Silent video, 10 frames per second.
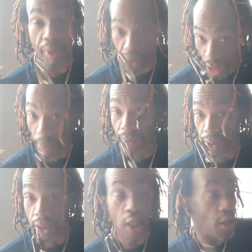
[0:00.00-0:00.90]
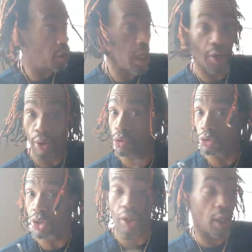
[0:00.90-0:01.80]
to be a carpenter. You gotta
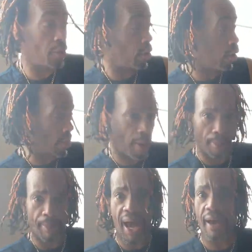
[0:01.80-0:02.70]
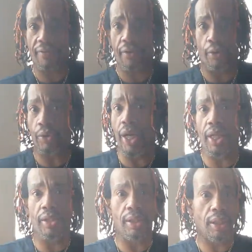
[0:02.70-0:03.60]
know shit. You gotta know all about math and
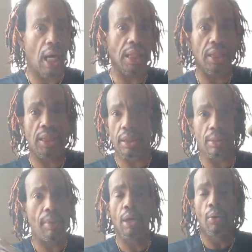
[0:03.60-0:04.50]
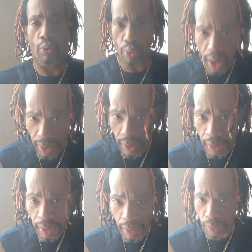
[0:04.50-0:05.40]
grades and concepts and what?
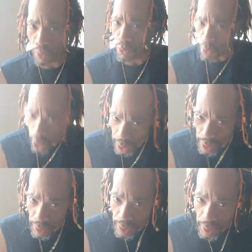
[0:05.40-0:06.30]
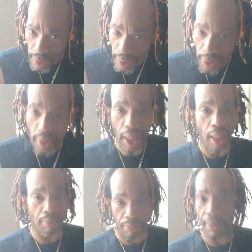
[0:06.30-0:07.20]
What?
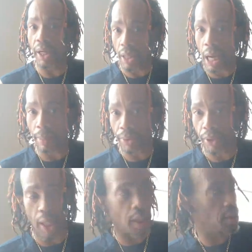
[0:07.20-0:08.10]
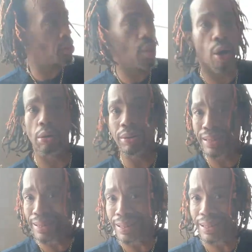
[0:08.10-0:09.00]
But being a carpenter is no
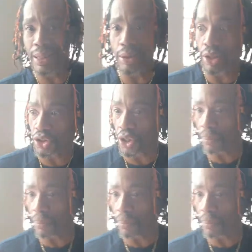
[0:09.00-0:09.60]
little sheep